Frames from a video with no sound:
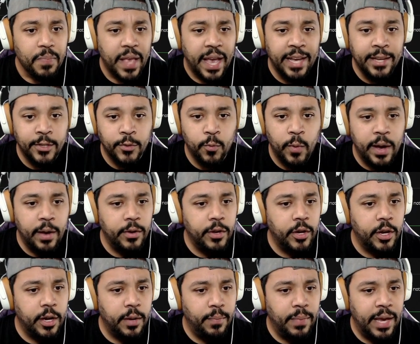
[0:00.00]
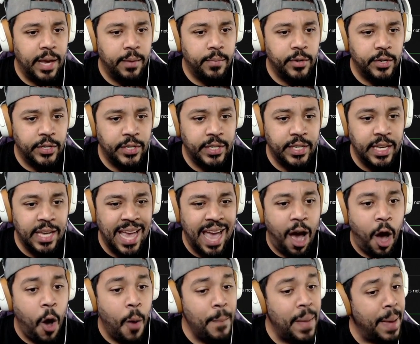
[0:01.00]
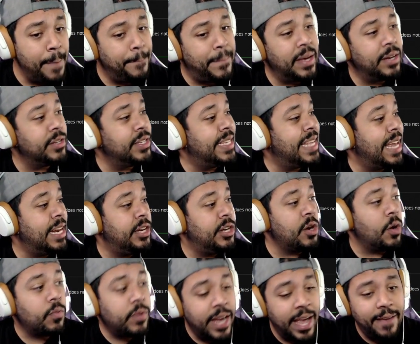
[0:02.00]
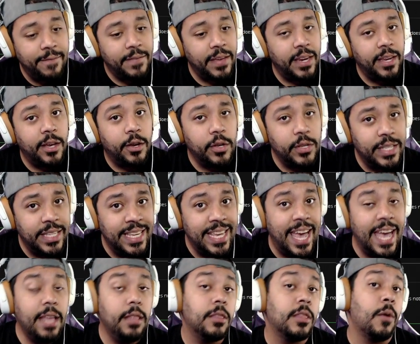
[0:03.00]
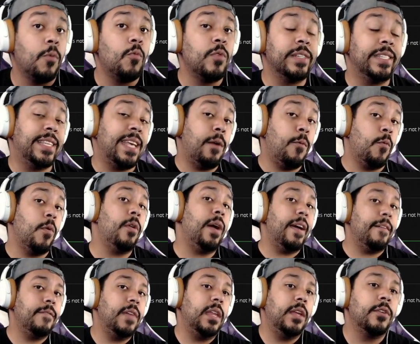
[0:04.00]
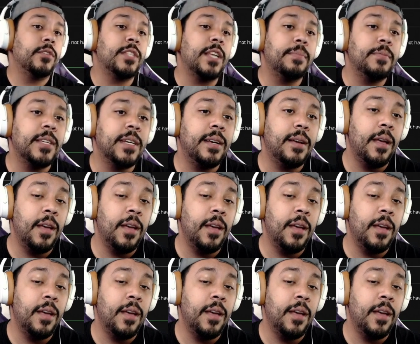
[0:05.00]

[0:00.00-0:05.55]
As well, you're going to be able to see all my builds that don't have videos yet, the ones that will have videos up to